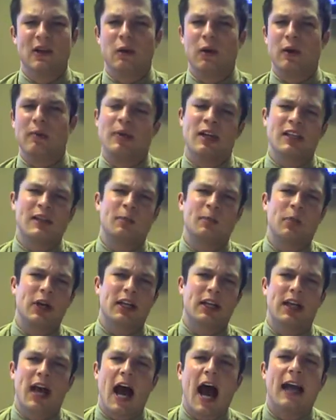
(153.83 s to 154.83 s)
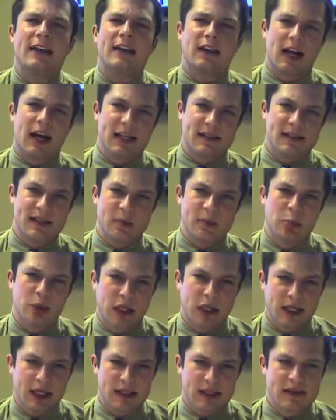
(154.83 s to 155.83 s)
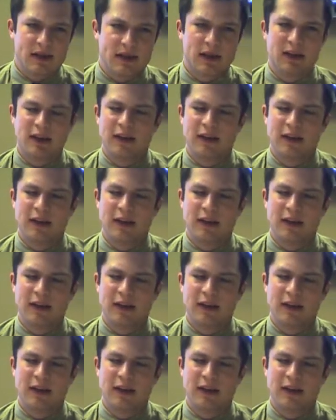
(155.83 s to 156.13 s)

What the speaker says: we must put guidelines in place.